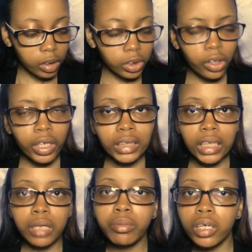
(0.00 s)
Sorry, you guys, I
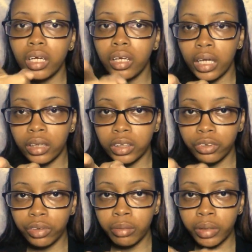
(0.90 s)
keep looking at the
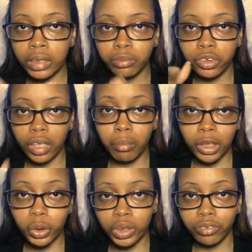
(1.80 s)
screen because I'm trying to make
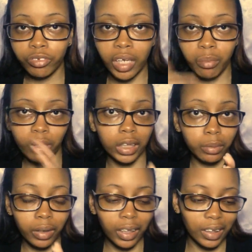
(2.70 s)
sure it's in frame, but I
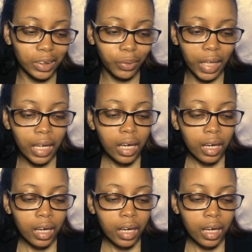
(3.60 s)
should be looking this way.